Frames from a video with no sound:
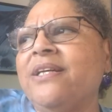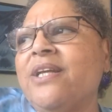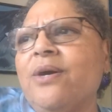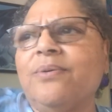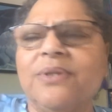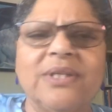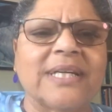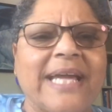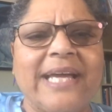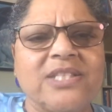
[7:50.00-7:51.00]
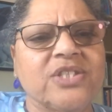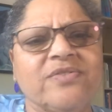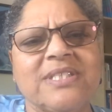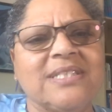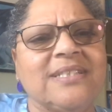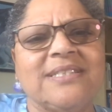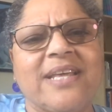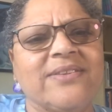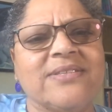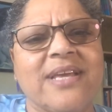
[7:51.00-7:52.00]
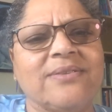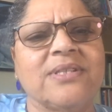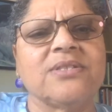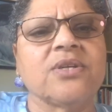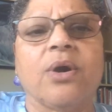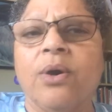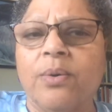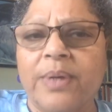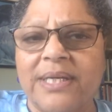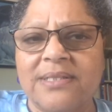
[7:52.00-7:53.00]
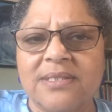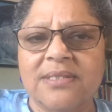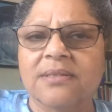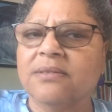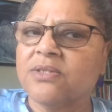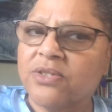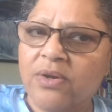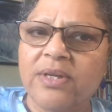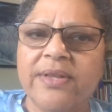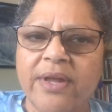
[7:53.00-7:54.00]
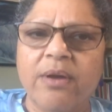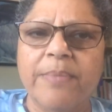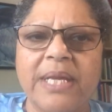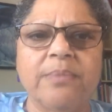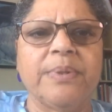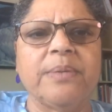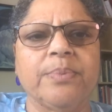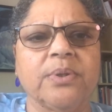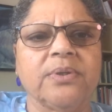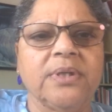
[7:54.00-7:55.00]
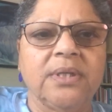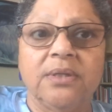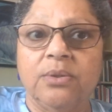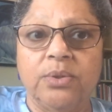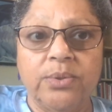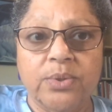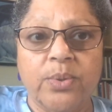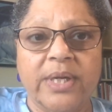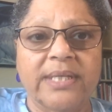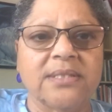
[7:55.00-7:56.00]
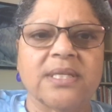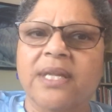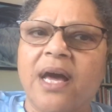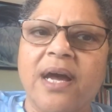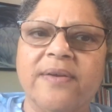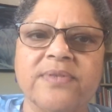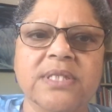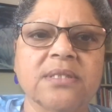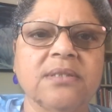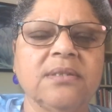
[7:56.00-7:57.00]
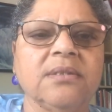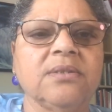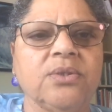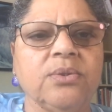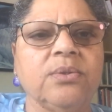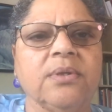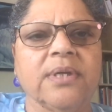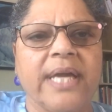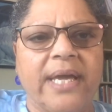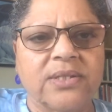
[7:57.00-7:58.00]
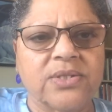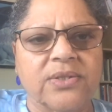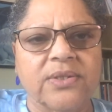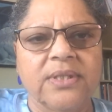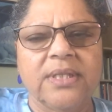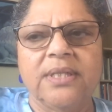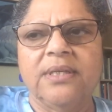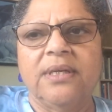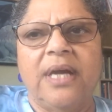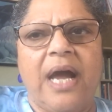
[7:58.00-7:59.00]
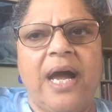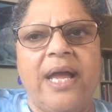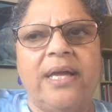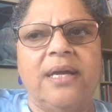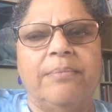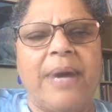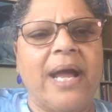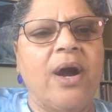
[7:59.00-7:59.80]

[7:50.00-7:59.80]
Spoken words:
Look, cancer isn't a death sentence always. Certainly there are many people who lose organs and lives to cancer. My